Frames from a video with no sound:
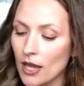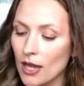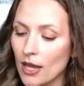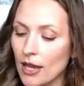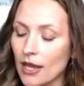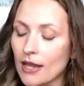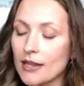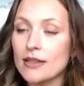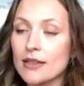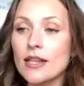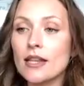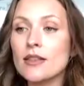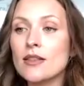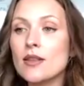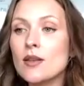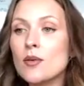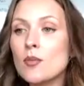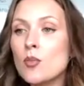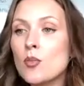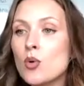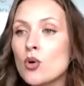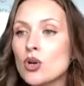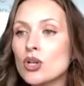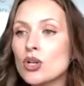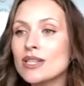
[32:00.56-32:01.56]
And then the
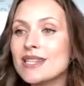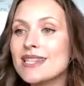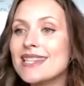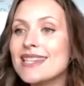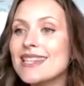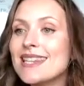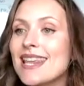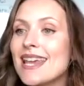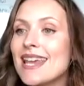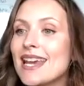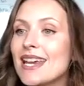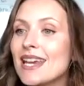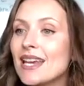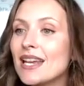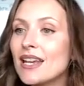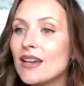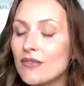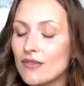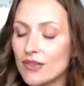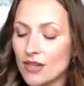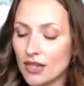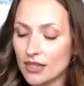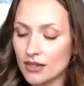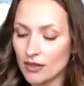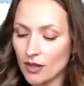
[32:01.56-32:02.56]
more
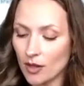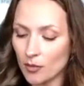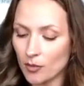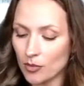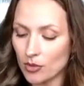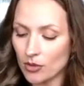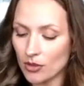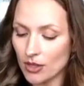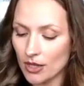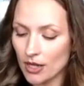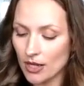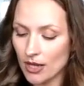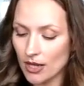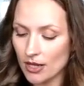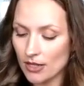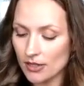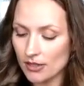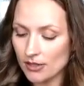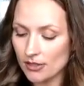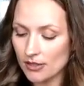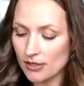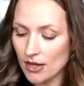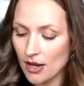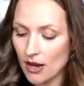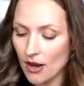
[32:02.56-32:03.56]
negative that number
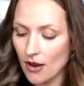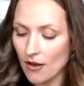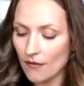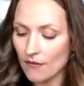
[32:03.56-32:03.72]
is,